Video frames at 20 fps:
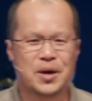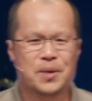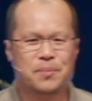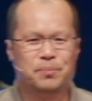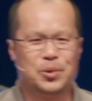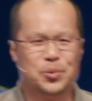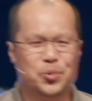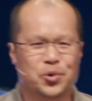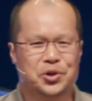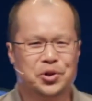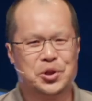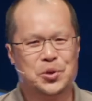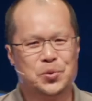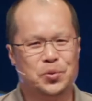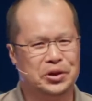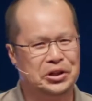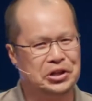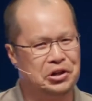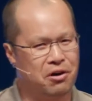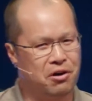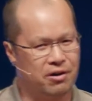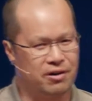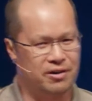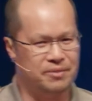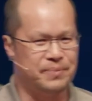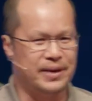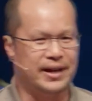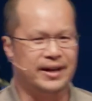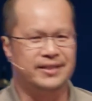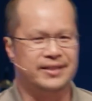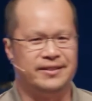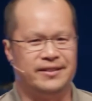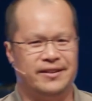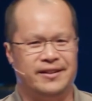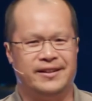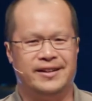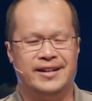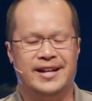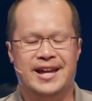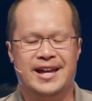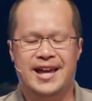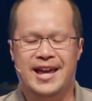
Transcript: been working really hard back there.